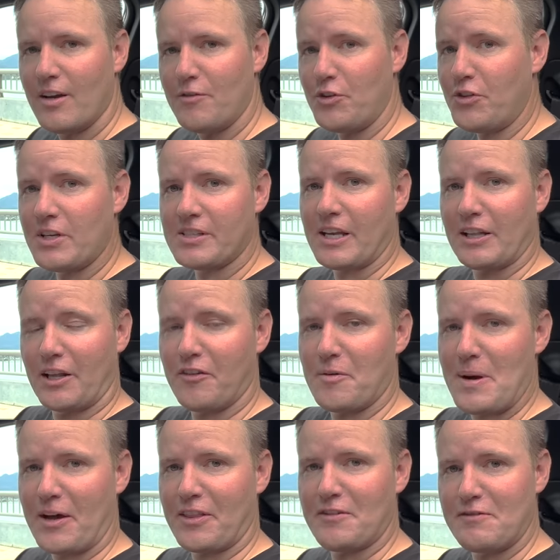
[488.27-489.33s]
few things I love
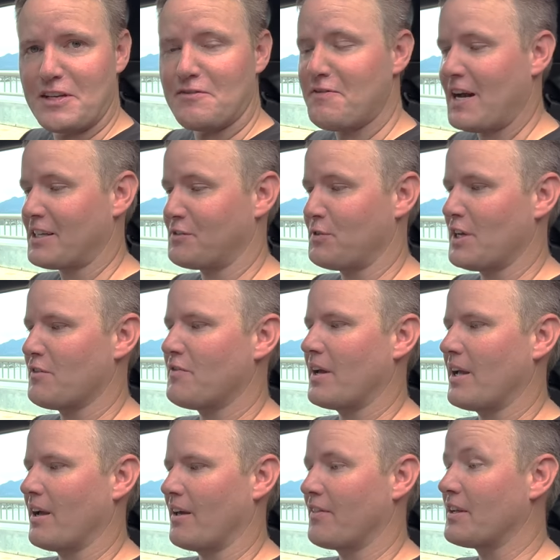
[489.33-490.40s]
about the VinFast
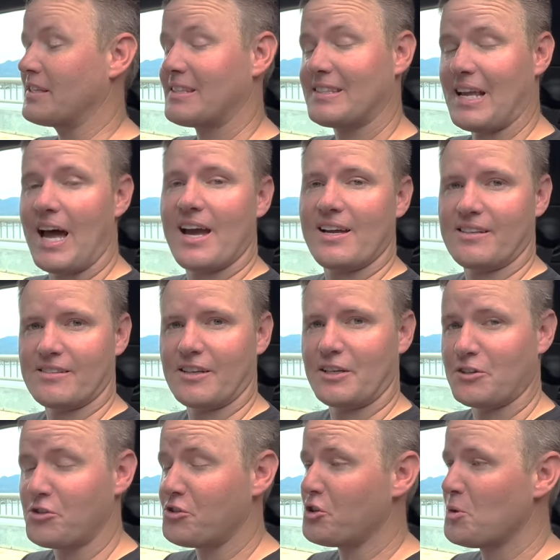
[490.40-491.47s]
VF8, the size, like
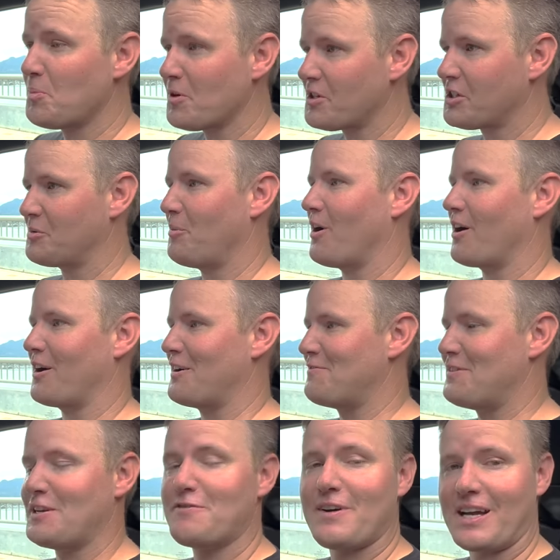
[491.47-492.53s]
it's super smart of
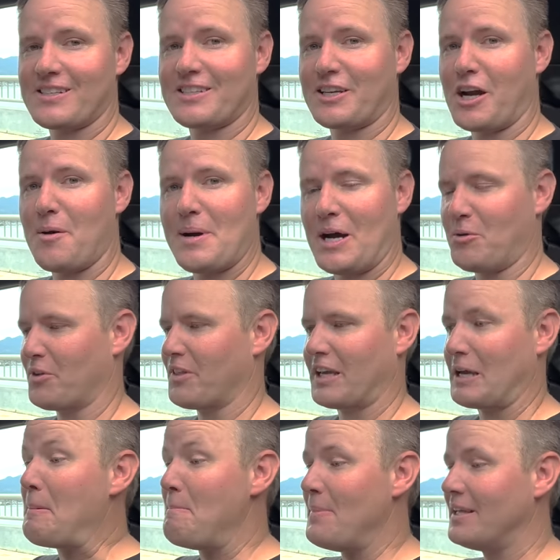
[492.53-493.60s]
VinFast to come out with
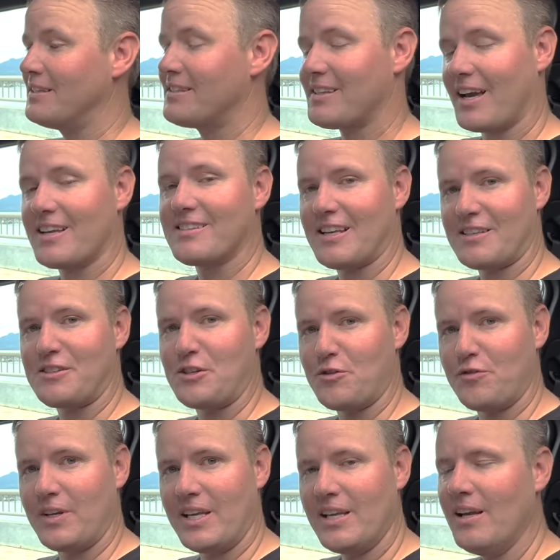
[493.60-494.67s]
like a mid-size
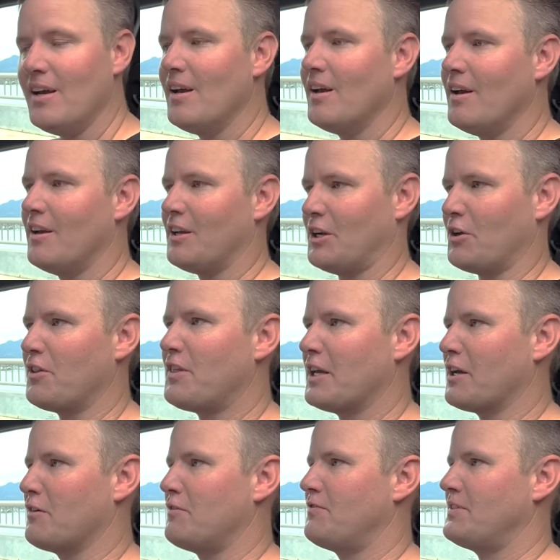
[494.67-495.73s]
SUV. You know, you
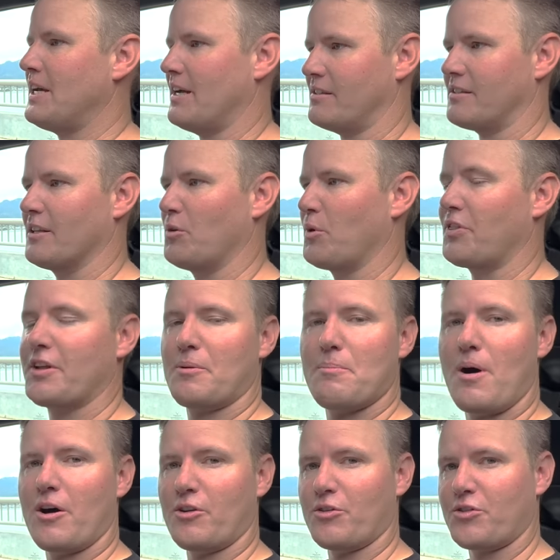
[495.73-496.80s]
think of Tesla with their
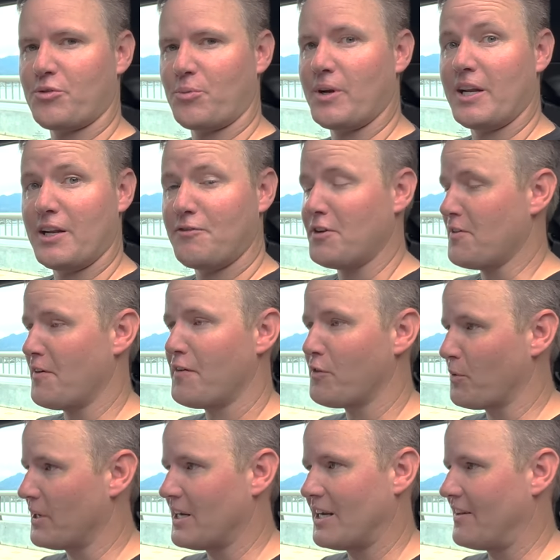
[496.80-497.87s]
Model 3, and if you've
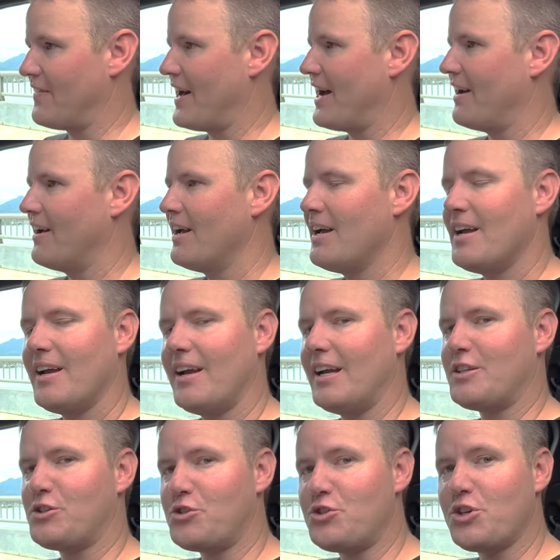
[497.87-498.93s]
ever ridden in that,
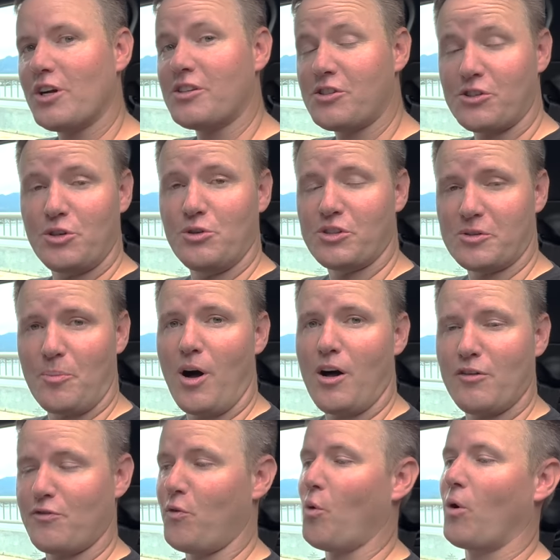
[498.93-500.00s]
it's just too
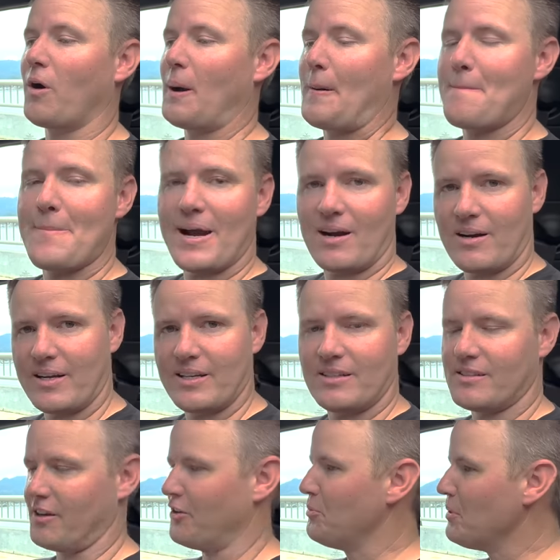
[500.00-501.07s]
small for
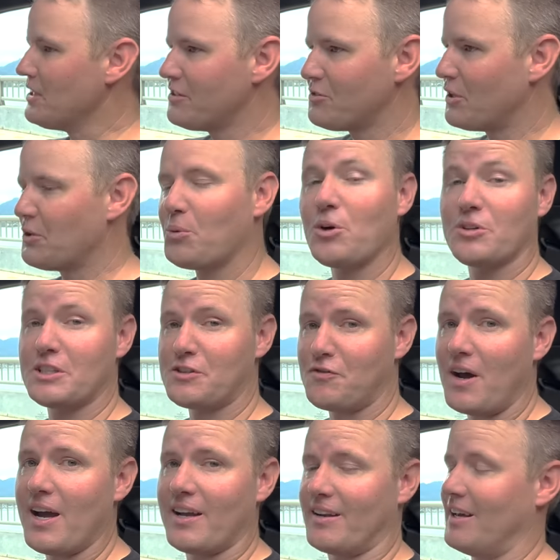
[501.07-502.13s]
Americans. Other places around the world, it's
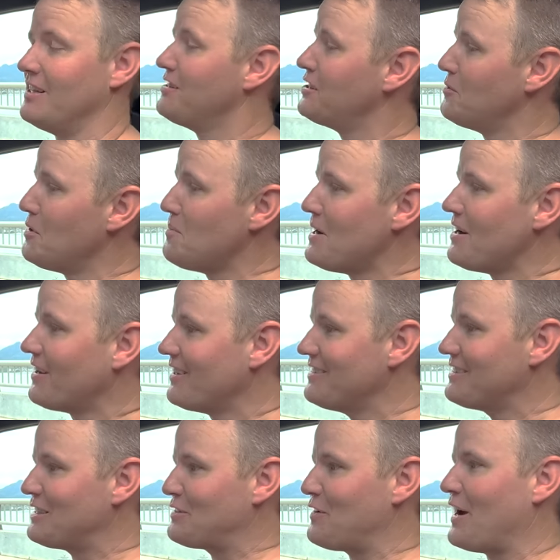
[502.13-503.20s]
fine, and some
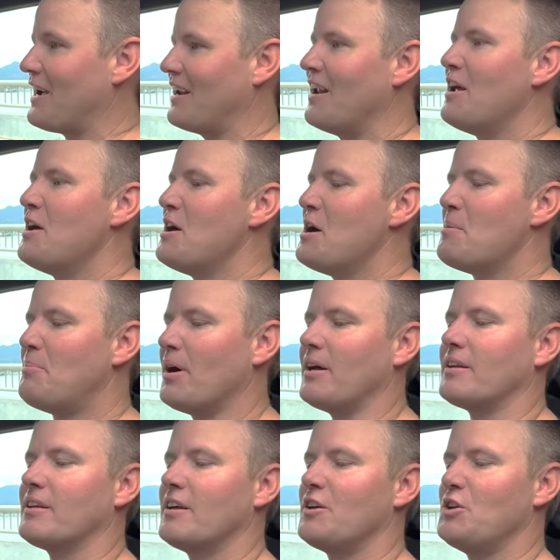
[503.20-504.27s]
Americans, it's fine.
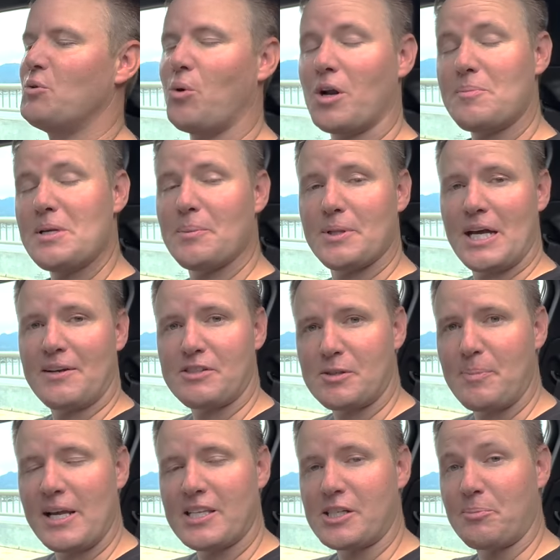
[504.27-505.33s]
But you want to be able to have
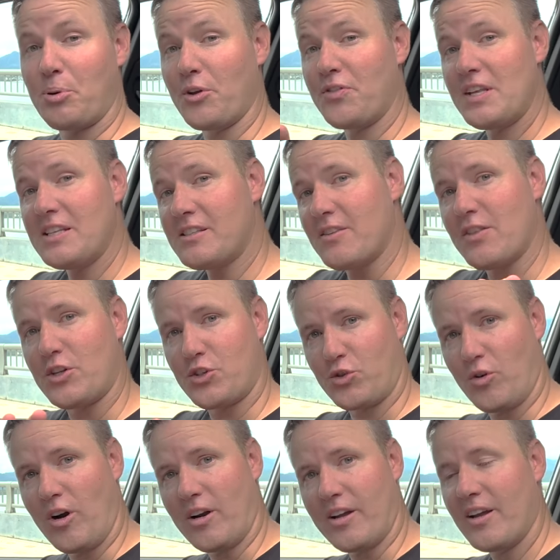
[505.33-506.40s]
space to put things in the
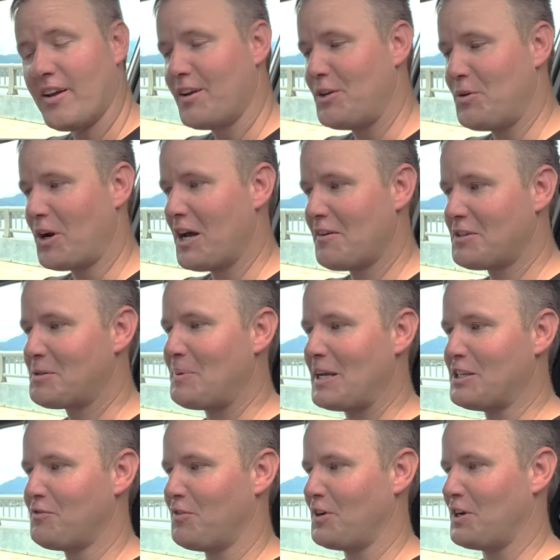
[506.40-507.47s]
trunk. You want to have
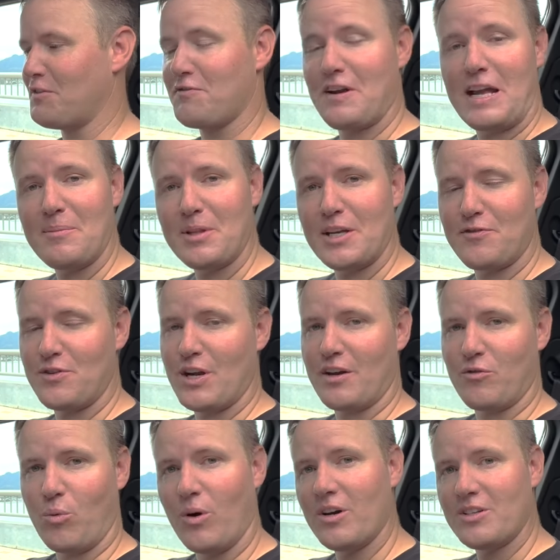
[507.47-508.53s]
space for your family if you
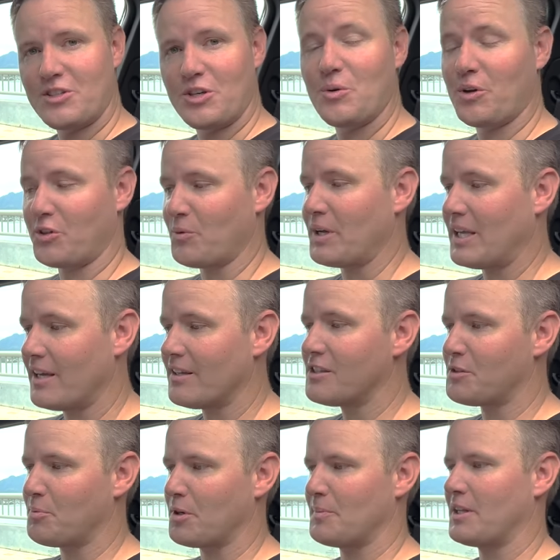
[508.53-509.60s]
have one, two, or three
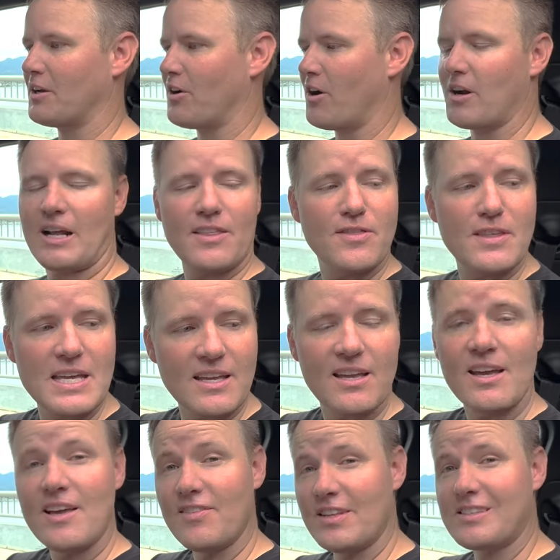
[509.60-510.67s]
kids to put them in the car. And I think
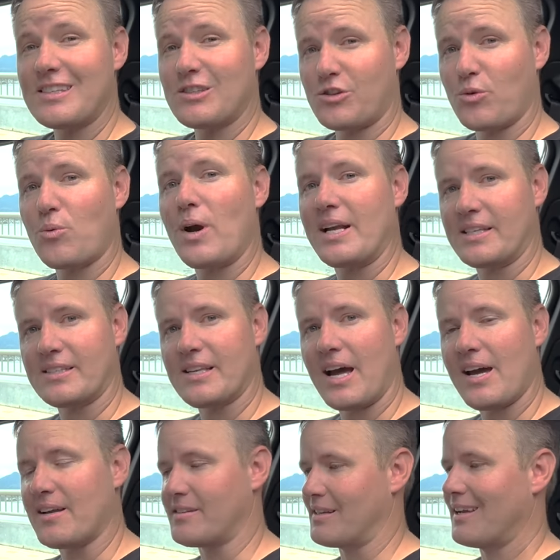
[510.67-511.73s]
this is the right
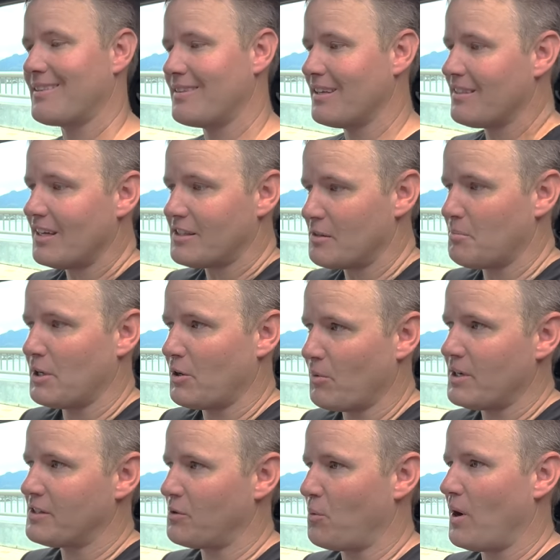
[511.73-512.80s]
size. And I think that's a big
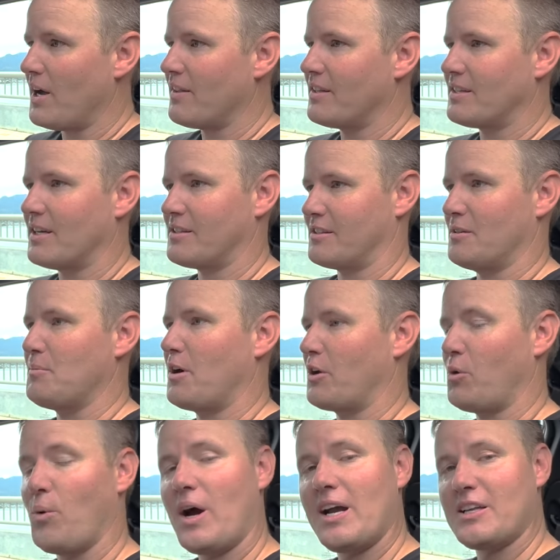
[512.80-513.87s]
reason why the Tesla
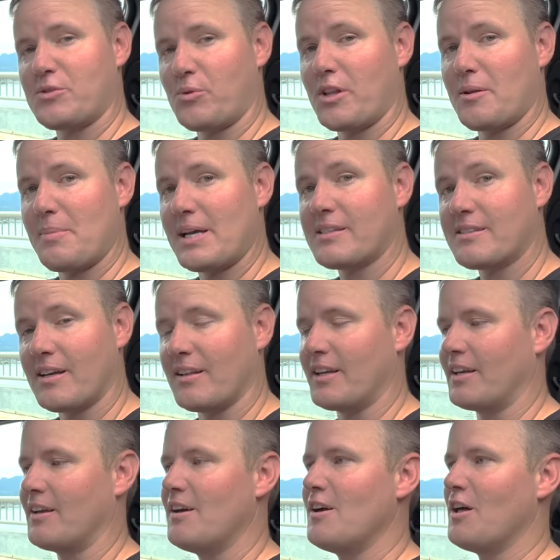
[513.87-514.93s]
Model Y is one of the best
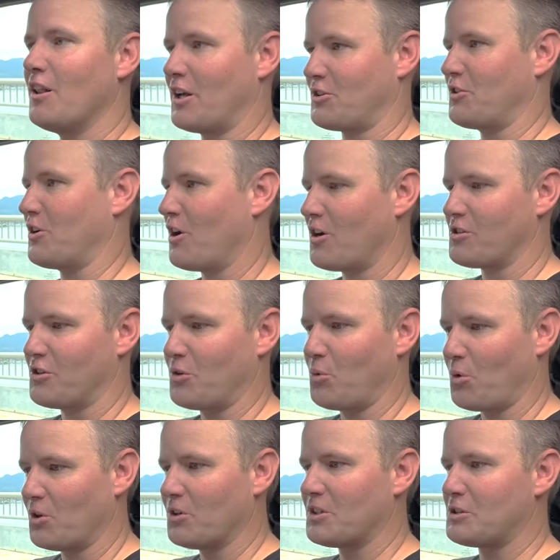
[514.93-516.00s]
selling electric cars in the
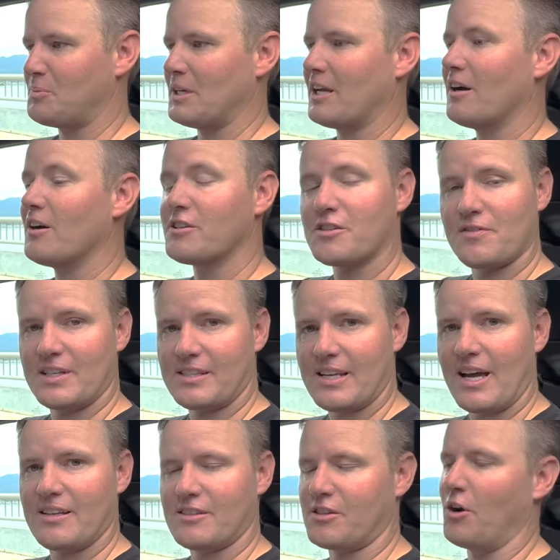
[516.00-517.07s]
world is because of the
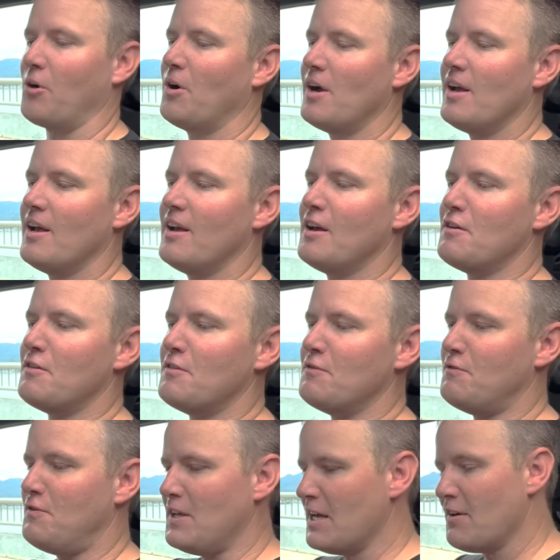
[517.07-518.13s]
size. So
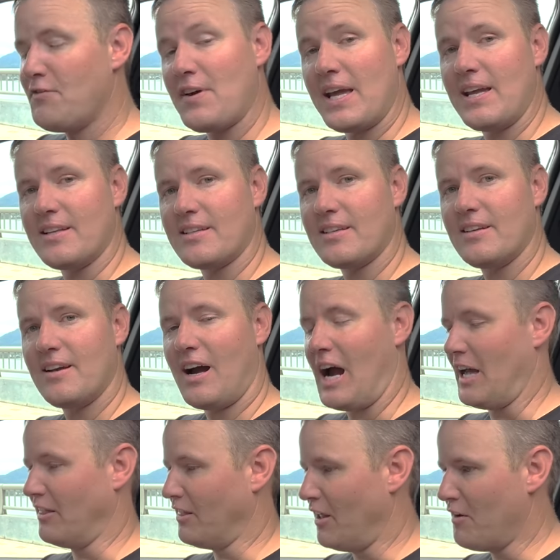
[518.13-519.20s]
VF8,
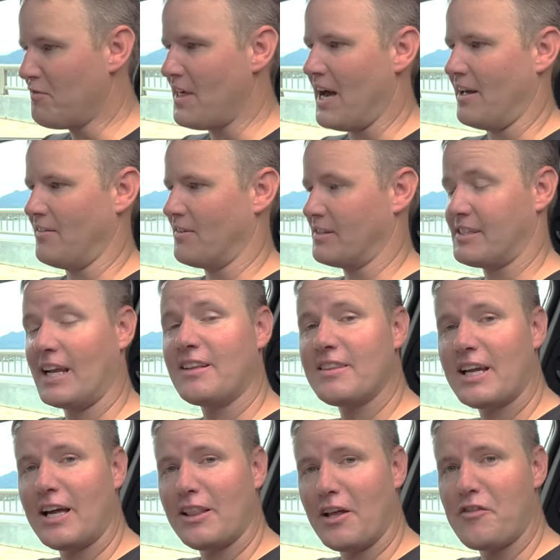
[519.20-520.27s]
I love that. The second
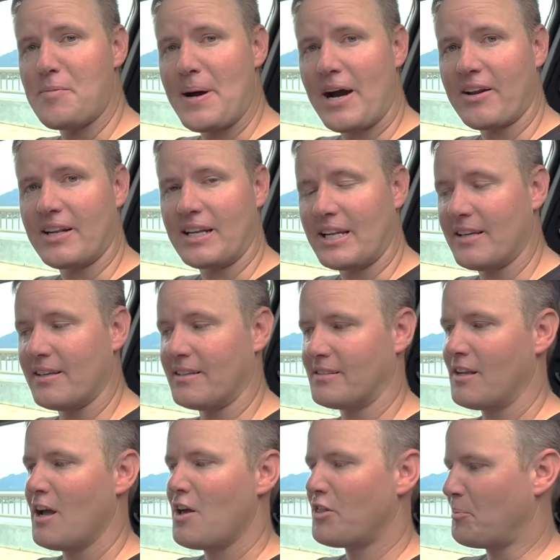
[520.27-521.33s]
thing I love about it
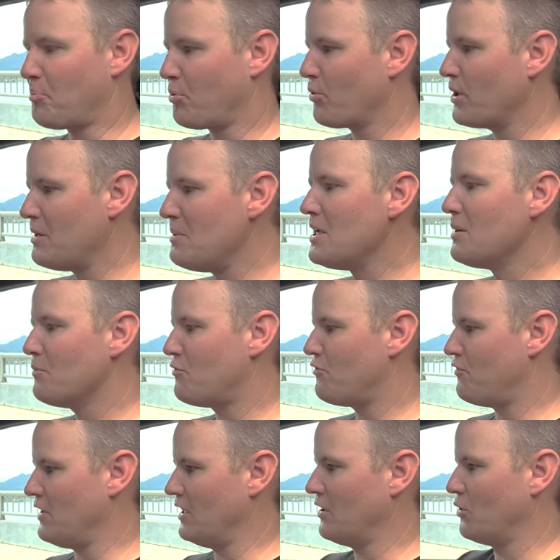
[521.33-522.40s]
is the premium
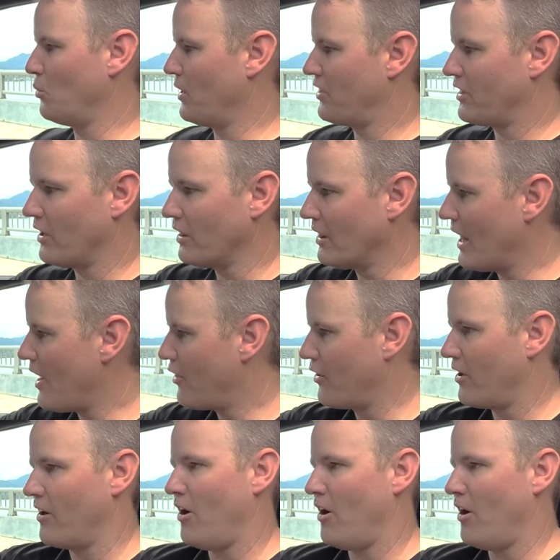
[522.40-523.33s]
feel with the leather